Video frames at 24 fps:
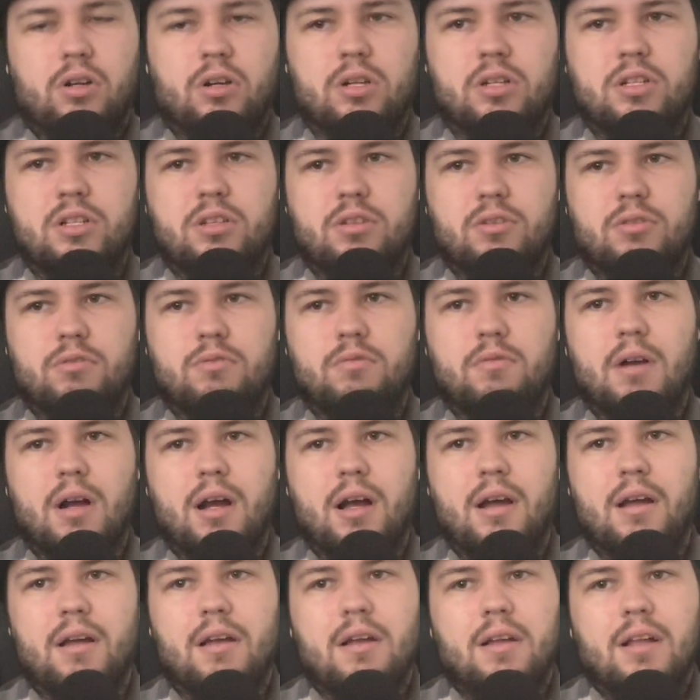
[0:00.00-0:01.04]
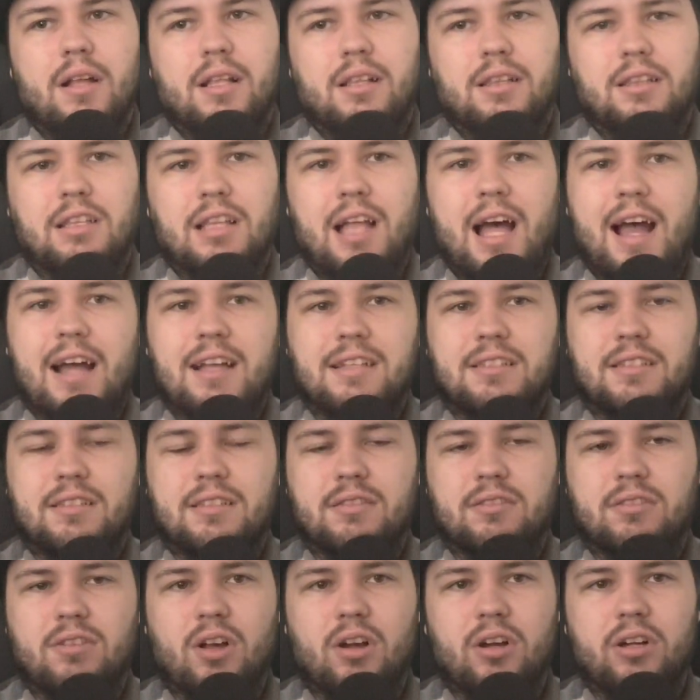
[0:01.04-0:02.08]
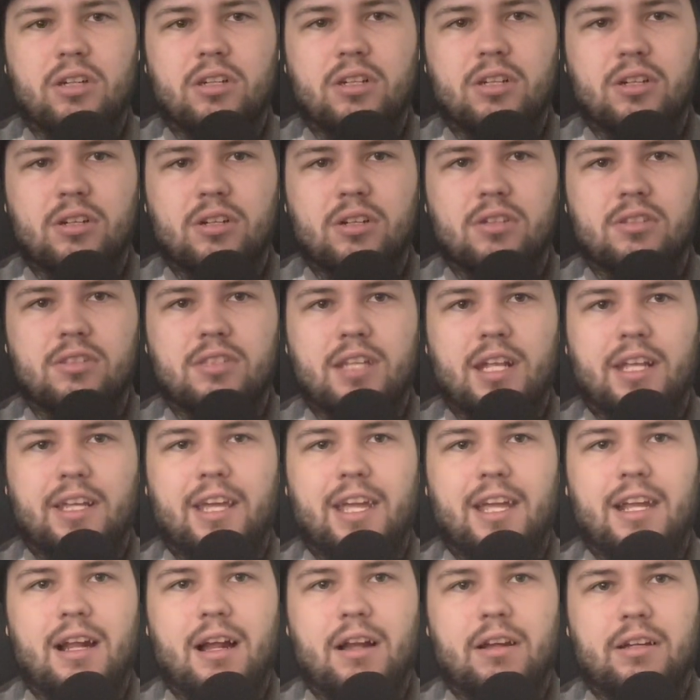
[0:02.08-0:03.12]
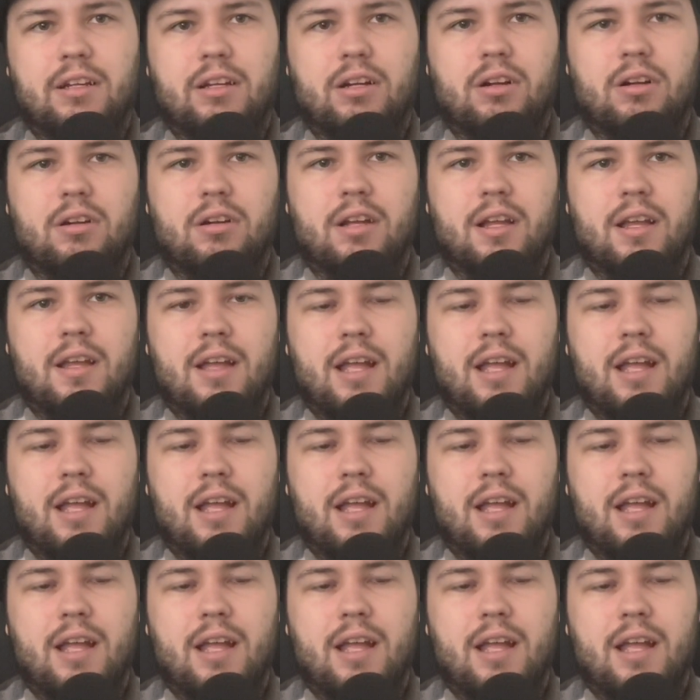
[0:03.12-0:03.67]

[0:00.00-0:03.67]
to last as long as they can out here.